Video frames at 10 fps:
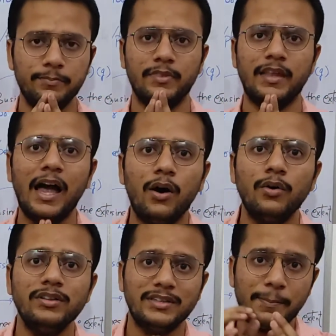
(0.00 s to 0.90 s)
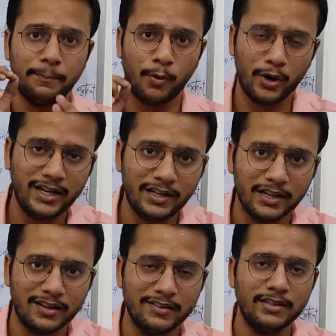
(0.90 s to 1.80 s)
Now the point
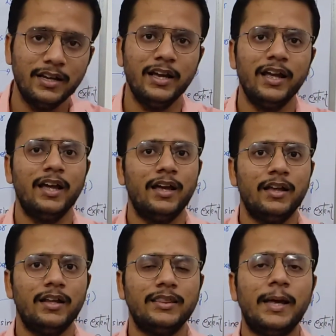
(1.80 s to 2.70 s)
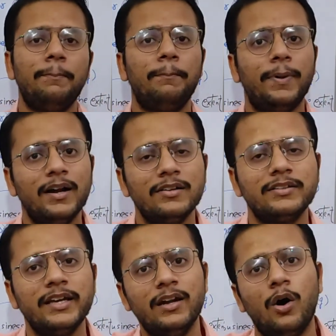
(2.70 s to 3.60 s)
is the
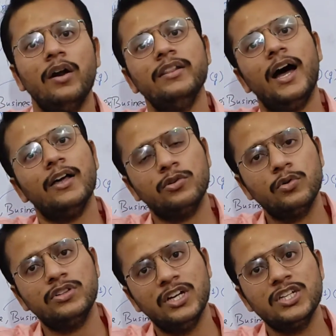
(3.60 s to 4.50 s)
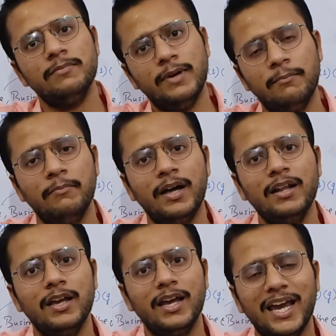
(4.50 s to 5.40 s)
person or the association
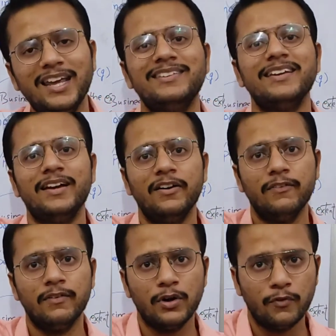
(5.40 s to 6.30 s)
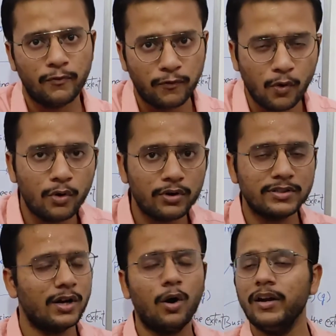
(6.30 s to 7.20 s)
member is
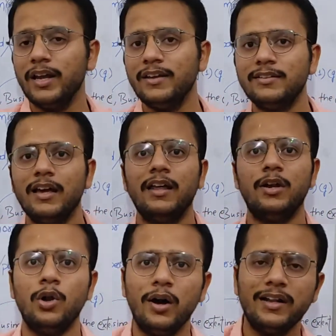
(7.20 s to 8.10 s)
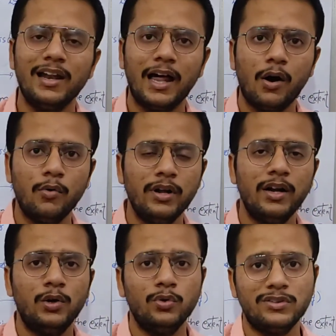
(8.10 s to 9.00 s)
forced or is not
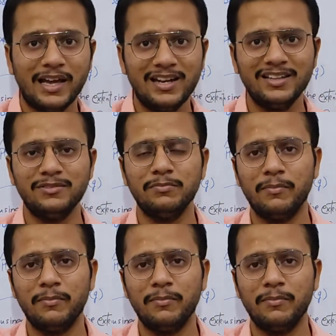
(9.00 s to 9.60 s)
allowed to sell his